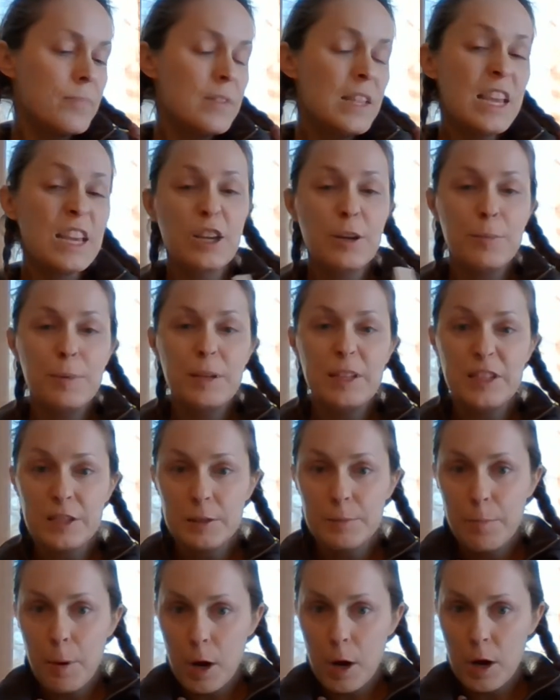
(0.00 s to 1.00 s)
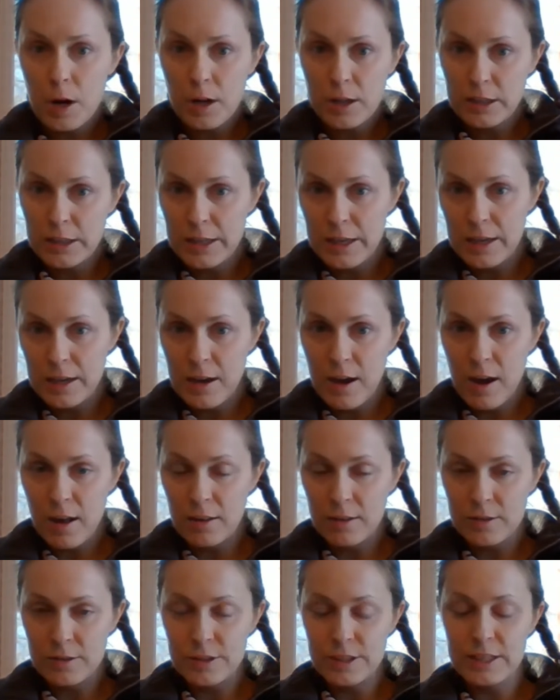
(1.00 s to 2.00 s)
It could be sparkly
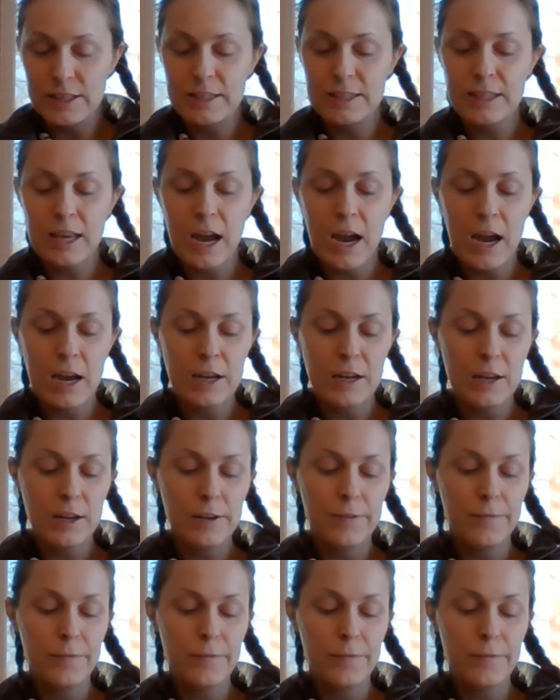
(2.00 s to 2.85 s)
colors inside.